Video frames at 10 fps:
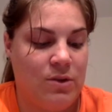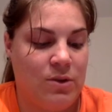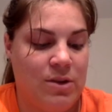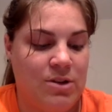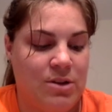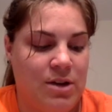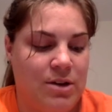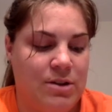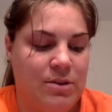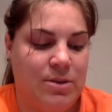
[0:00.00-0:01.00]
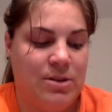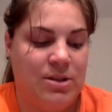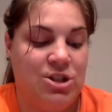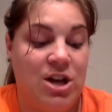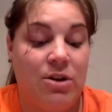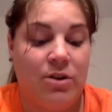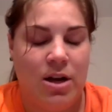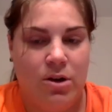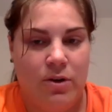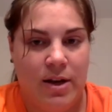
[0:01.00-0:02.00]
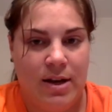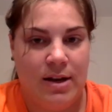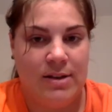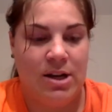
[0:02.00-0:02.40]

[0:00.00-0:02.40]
So these are thinkers the ability to generate new ideas